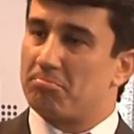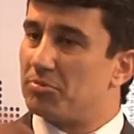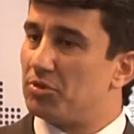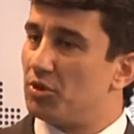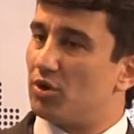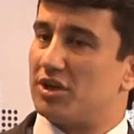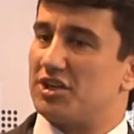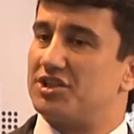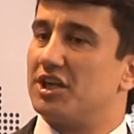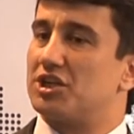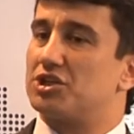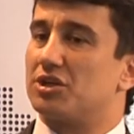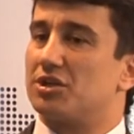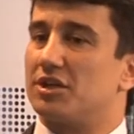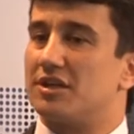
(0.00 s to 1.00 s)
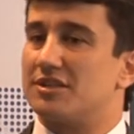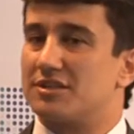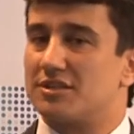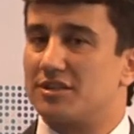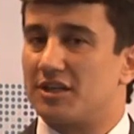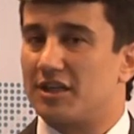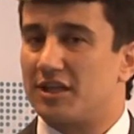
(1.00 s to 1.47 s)
No restriction
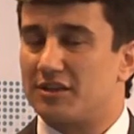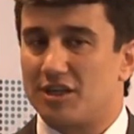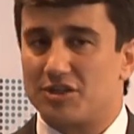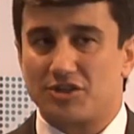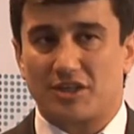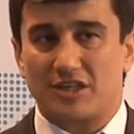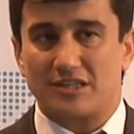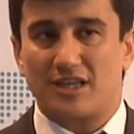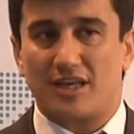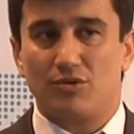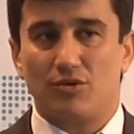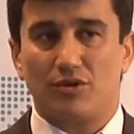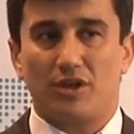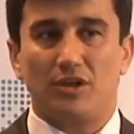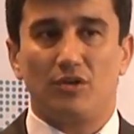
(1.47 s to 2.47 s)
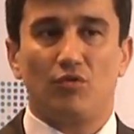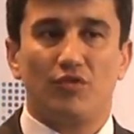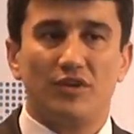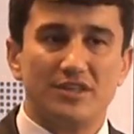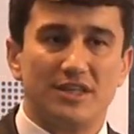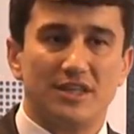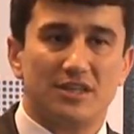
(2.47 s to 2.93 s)
is uh, in Tajikistan. You, you
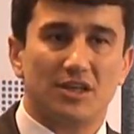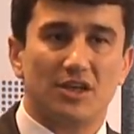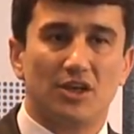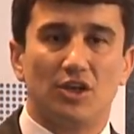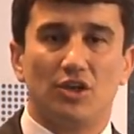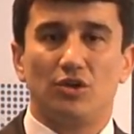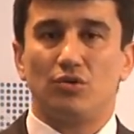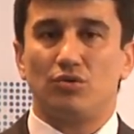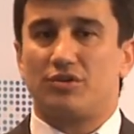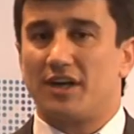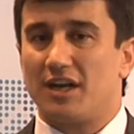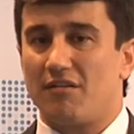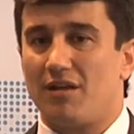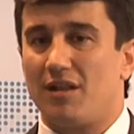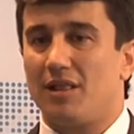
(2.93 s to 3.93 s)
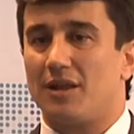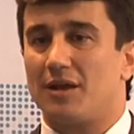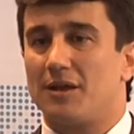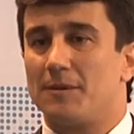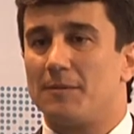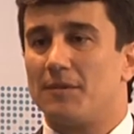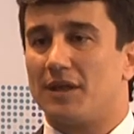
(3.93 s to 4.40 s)
visit, you
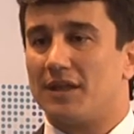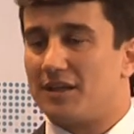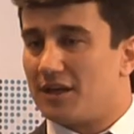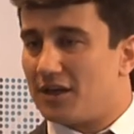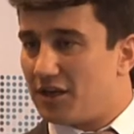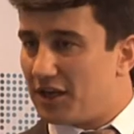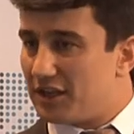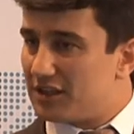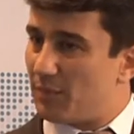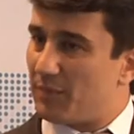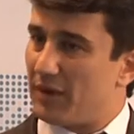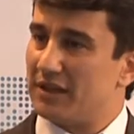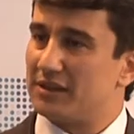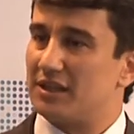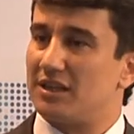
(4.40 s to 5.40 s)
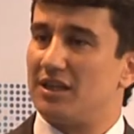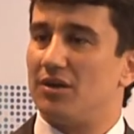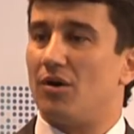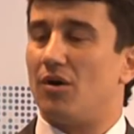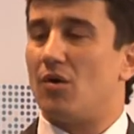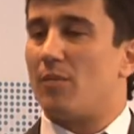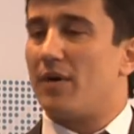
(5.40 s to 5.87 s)
travel in the, uh, independently
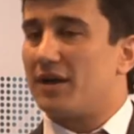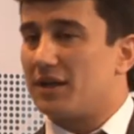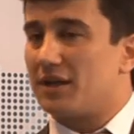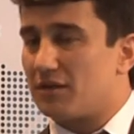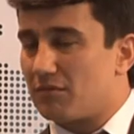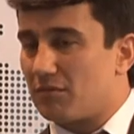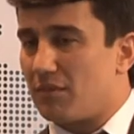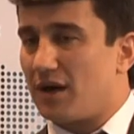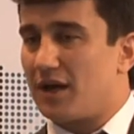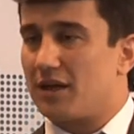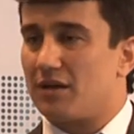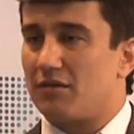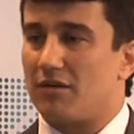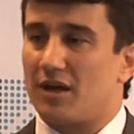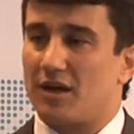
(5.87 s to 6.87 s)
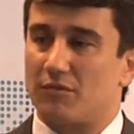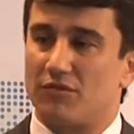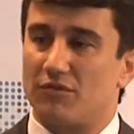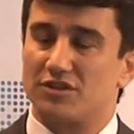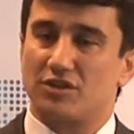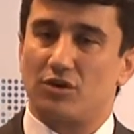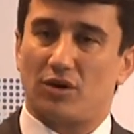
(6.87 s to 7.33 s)
or by, by, by
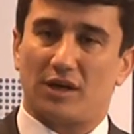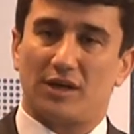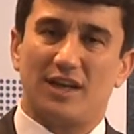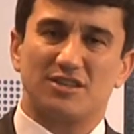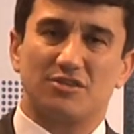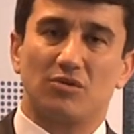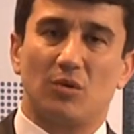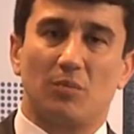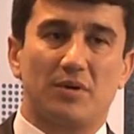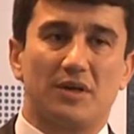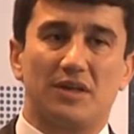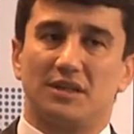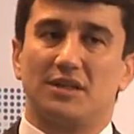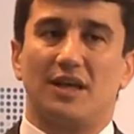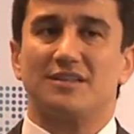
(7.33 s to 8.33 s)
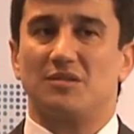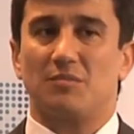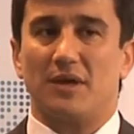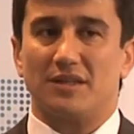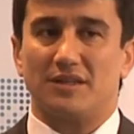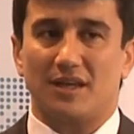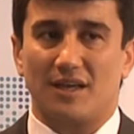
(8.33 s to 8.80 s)
with the organized group, doesn't
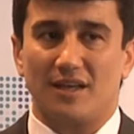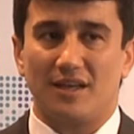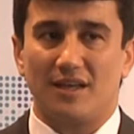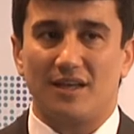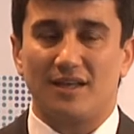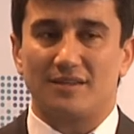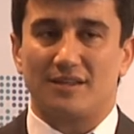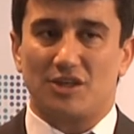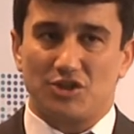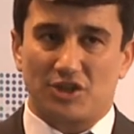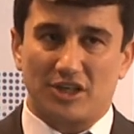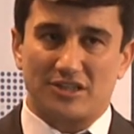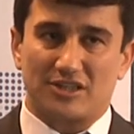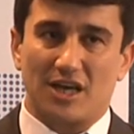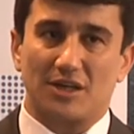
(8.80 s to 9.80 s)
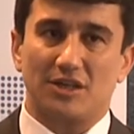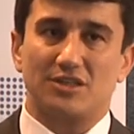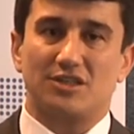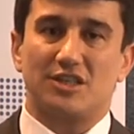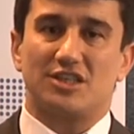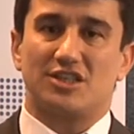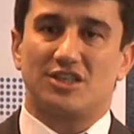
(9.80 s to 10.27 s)
matter. Tajikistan
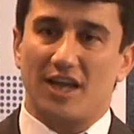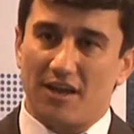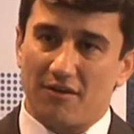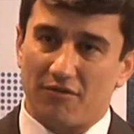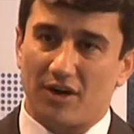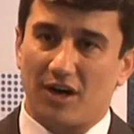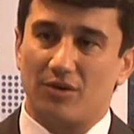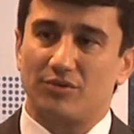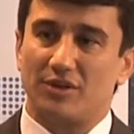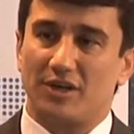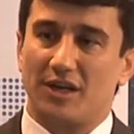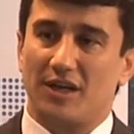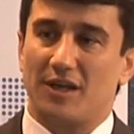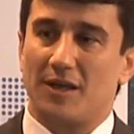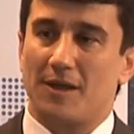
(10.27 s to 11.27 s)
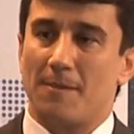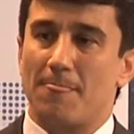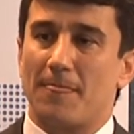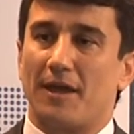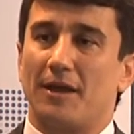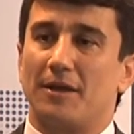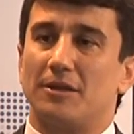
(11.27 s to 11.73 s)
is a safe country
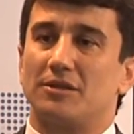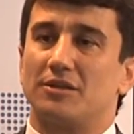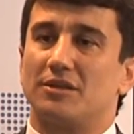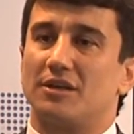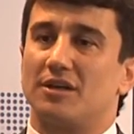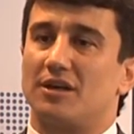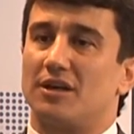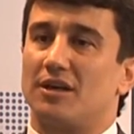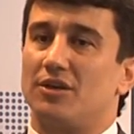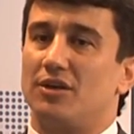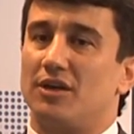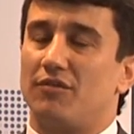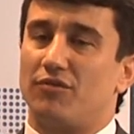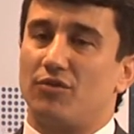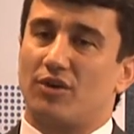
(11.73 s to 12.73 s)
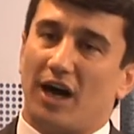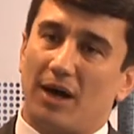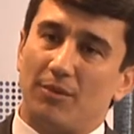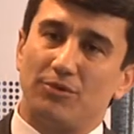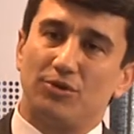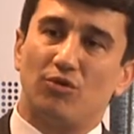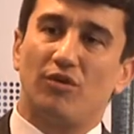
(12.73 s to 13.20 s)
and uh, if you
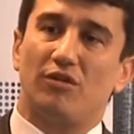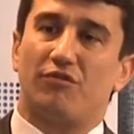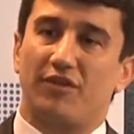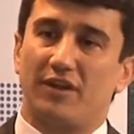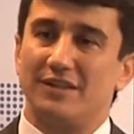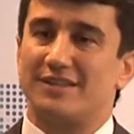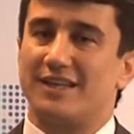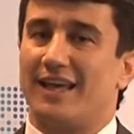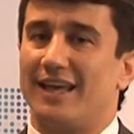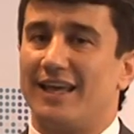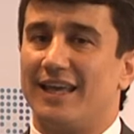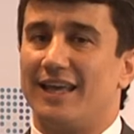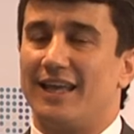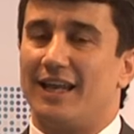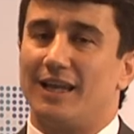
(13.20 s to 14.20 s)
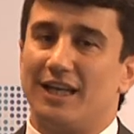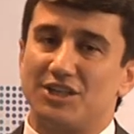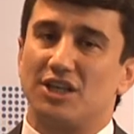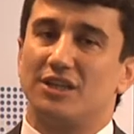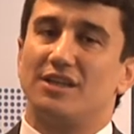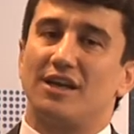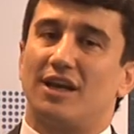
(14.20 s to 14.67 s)
come, you will feel the
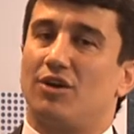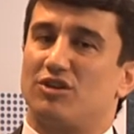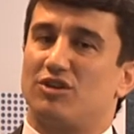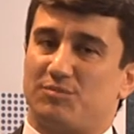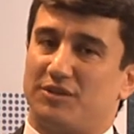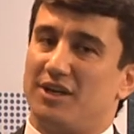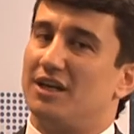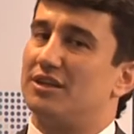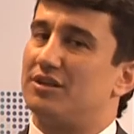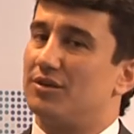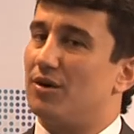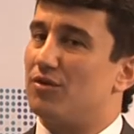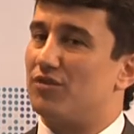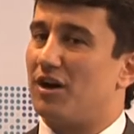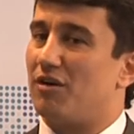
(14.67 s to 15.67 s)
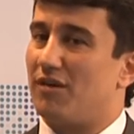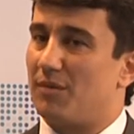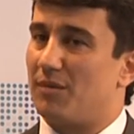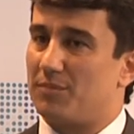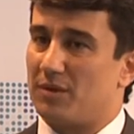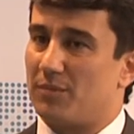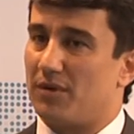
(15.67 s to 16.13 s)
legendary hospitality of
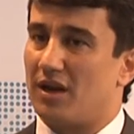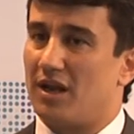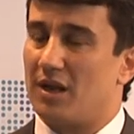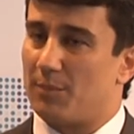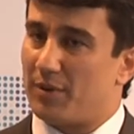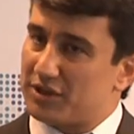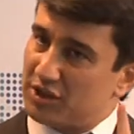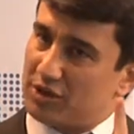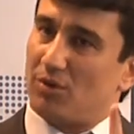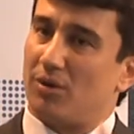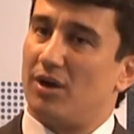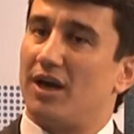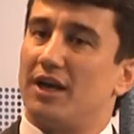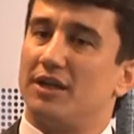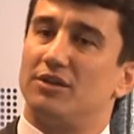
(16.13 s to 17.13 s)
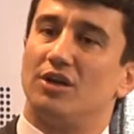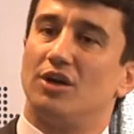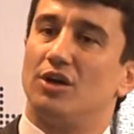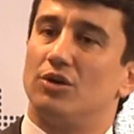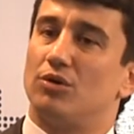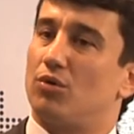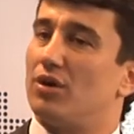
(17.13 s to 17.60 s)
our people, particularly in
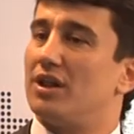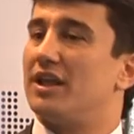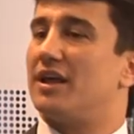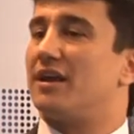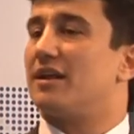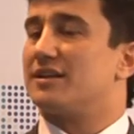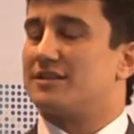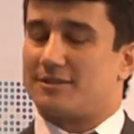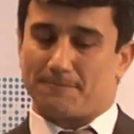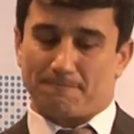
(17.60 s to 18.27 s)
rural areas.